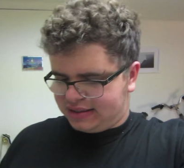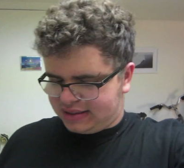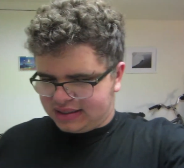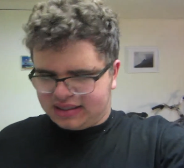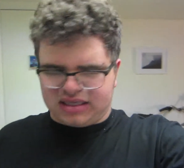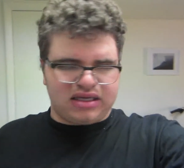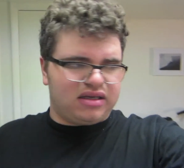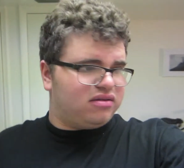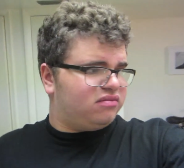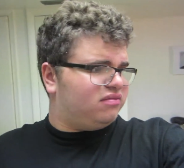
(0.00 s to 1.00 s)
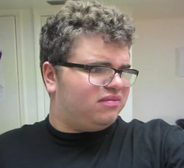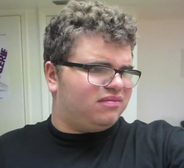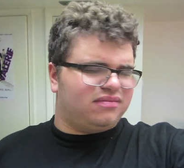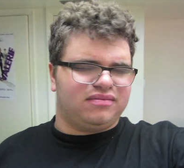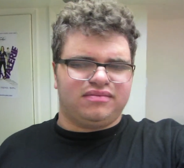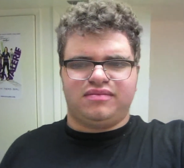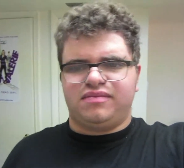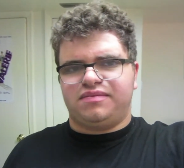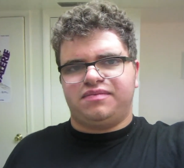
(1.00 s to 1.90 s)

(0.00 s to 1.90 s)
No one is speaking in this clip.